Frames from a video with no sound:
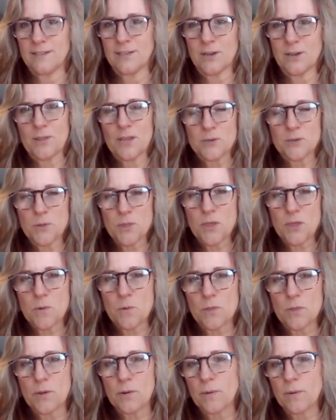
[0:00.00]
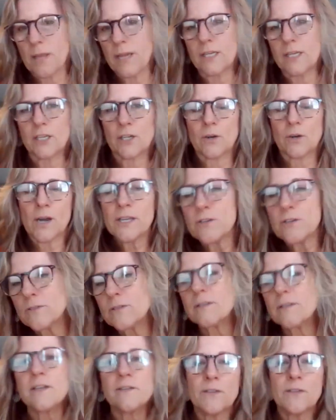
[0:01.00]
They're like, I
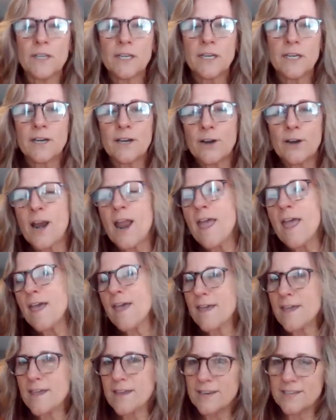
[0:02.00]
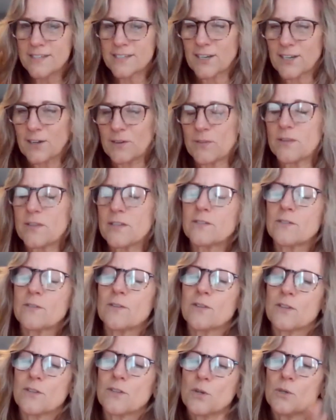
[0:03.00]
used to live here, and this
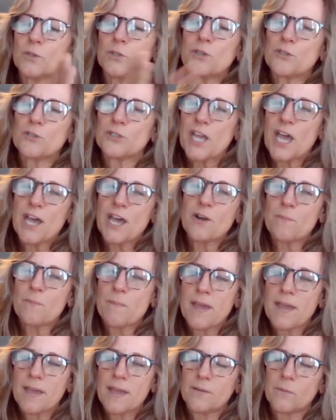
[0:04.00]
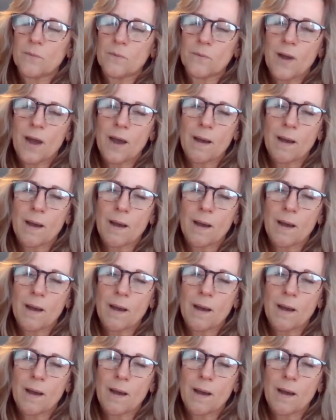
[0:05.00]
older gentleman,